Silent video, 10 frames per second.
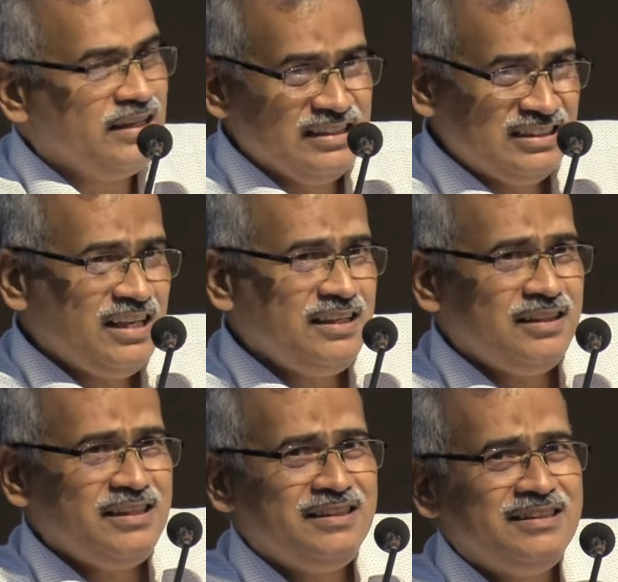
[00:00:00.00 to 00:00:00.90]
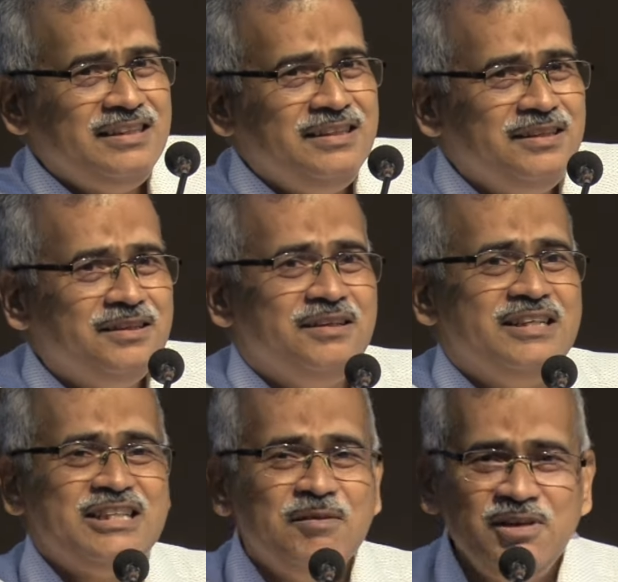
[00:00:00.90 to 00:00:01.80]
Incidentally, the
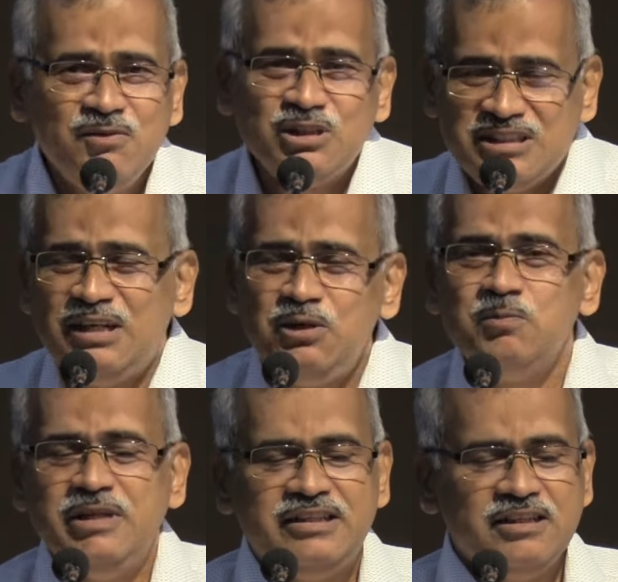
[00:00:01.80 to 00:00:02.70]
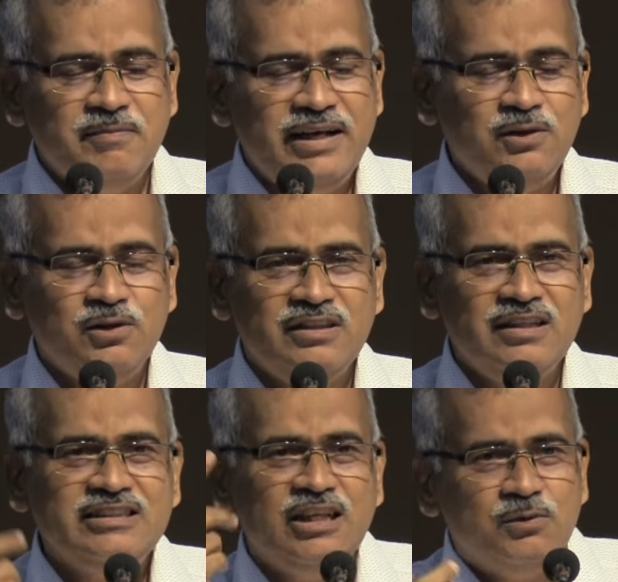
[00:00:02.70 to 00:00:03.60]
assembly was yet to meet. It met
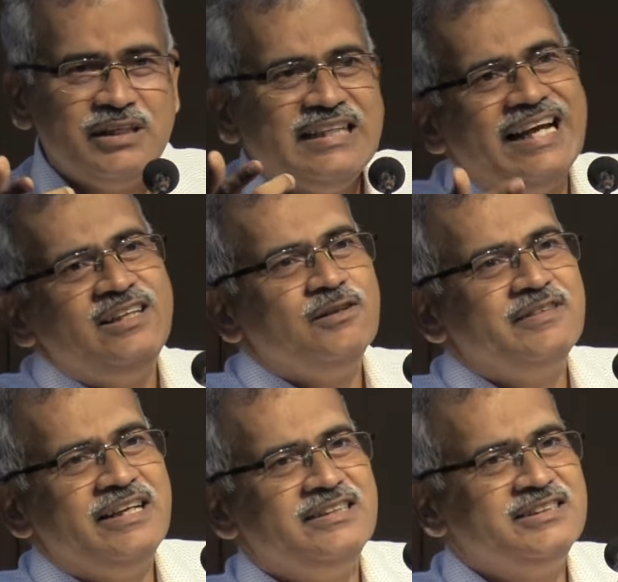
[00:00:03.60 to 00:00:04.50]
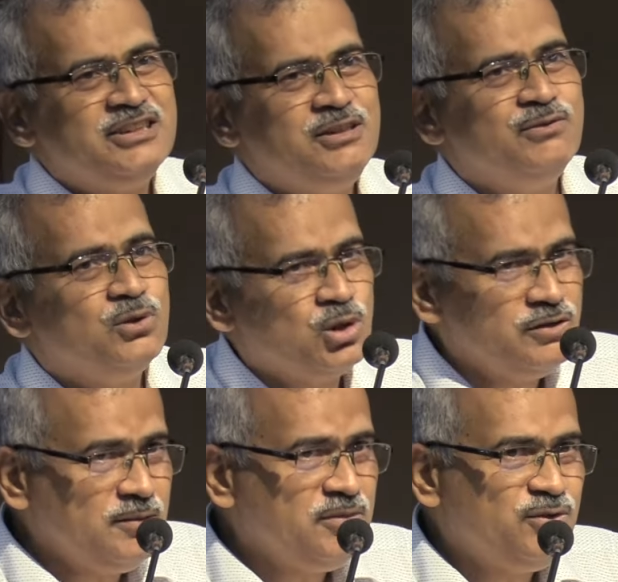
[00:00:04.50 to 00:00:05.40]
on January 9th of 1964. So
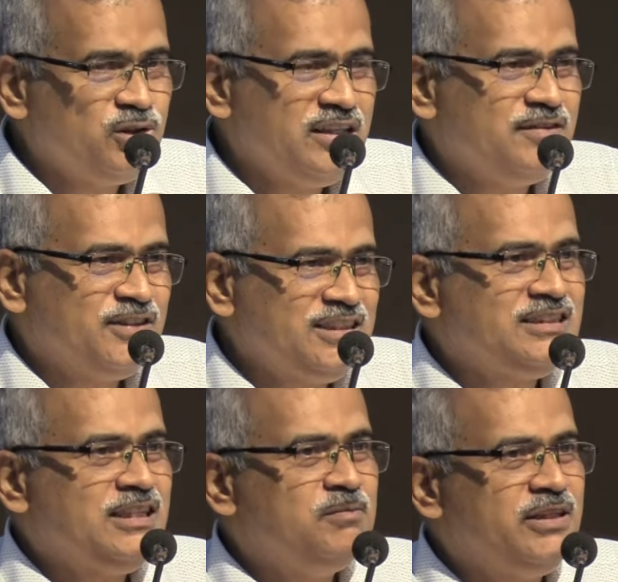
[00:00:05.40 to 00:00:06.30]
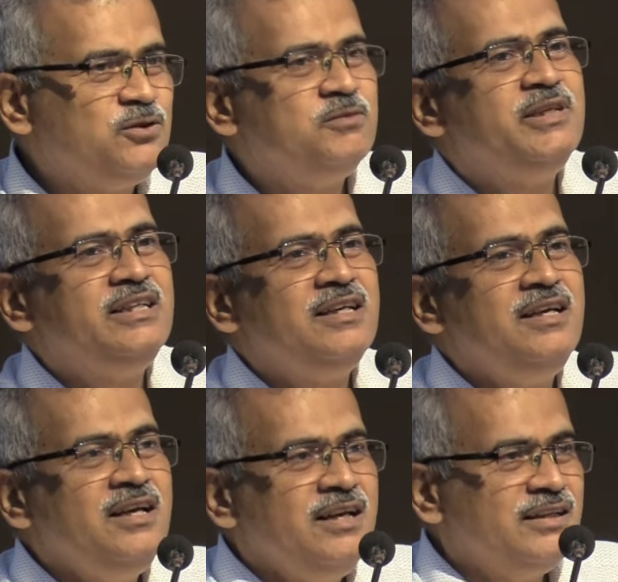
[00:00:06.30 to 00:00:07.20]
even before the first assembly could meet,
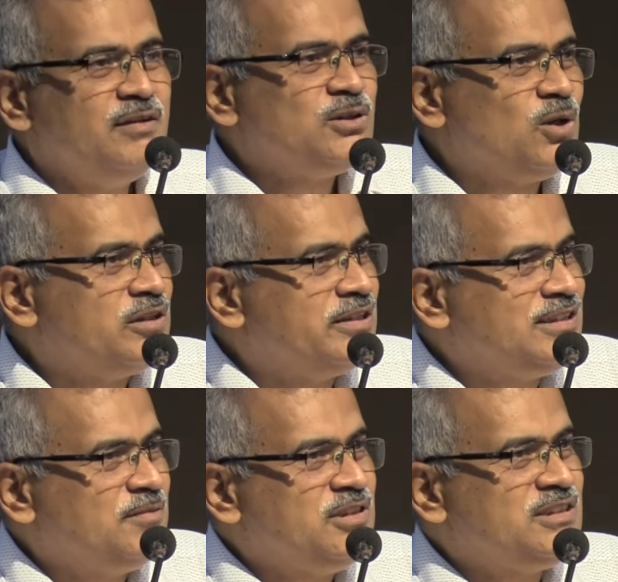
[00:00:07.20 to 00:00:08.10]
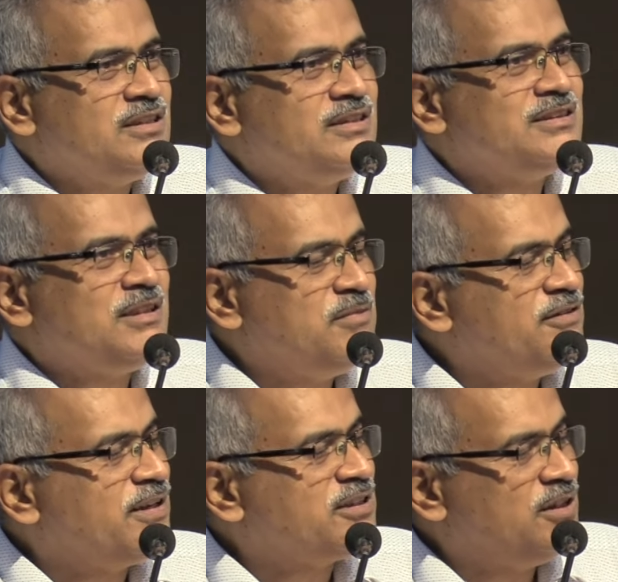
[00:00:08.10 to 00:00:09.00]
there was already some dissidence, some
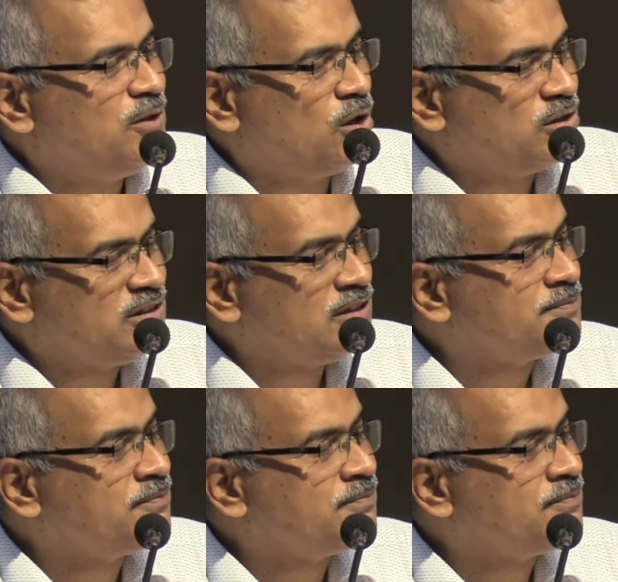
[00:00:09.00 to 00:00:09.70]
defection talks.